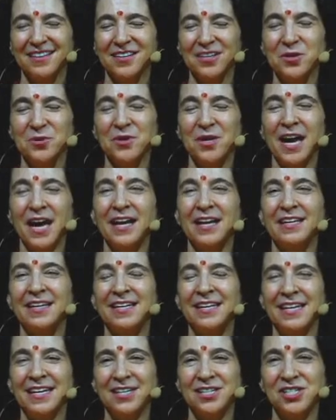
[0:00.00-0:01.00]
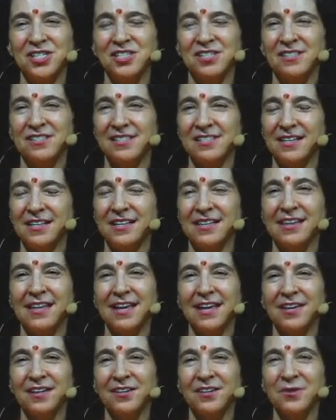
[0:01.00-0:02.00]
United Nations
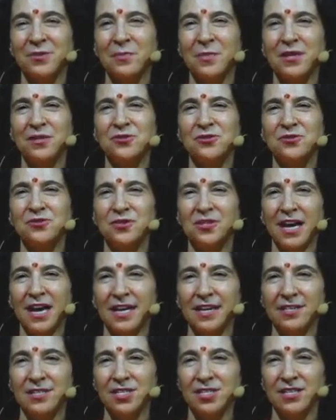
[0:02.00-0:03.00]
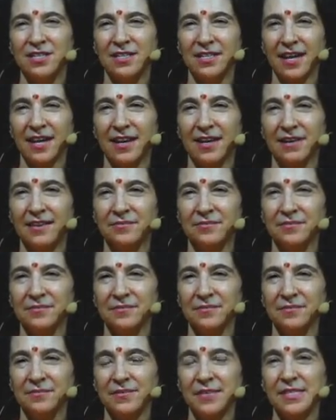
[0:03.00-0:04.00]
declared Menstrual Hygiene Day.
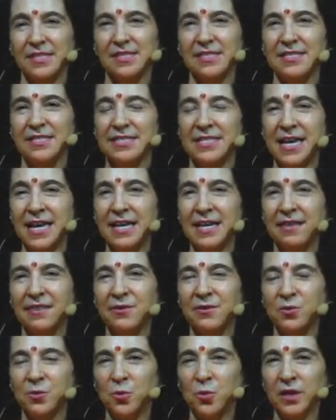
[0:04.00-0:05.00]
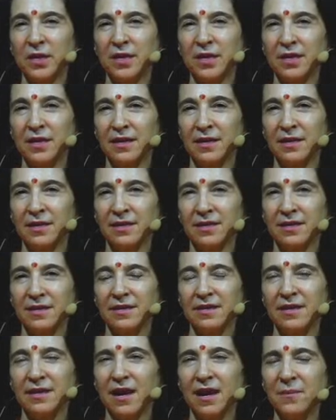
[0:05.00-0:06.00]
It's the day that we
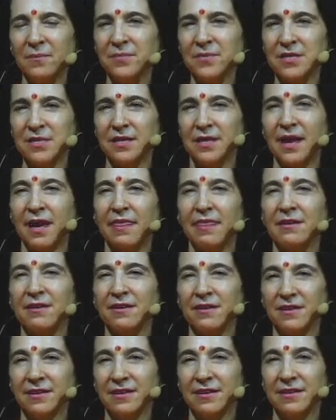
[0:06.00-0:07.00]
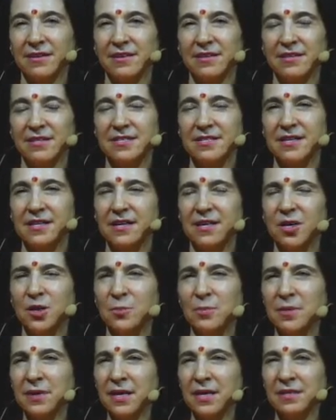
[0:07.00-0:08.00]
come together to
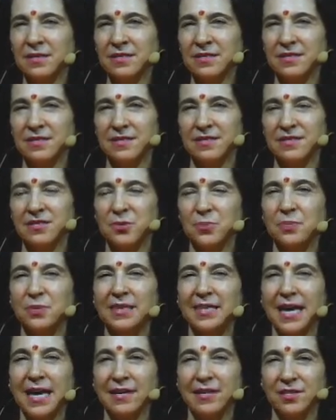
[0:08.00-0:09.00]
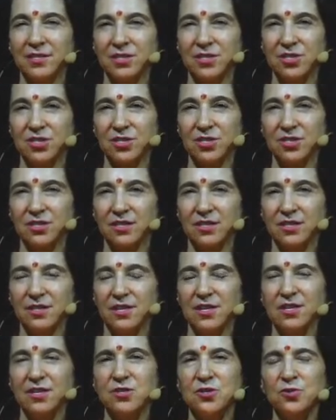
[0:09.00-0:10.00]
commit, to pledge,
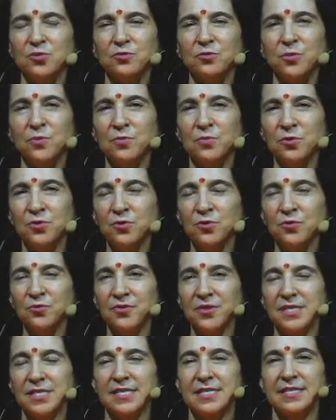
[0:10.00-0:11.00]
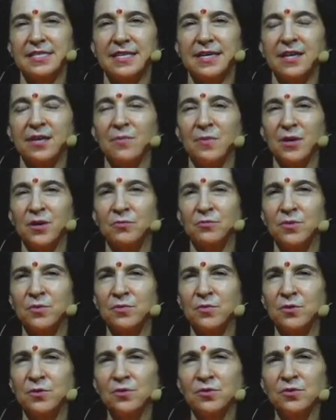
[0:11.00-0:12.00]
to remove the stigma,
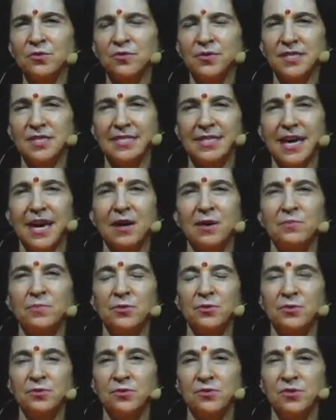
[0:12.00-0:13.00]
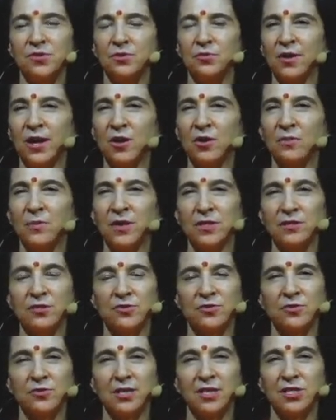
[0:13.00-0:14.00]
remove the taboos around
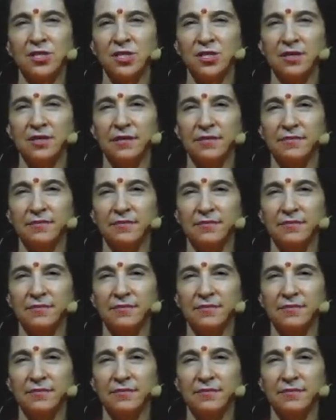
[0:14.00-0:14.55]
menstruation.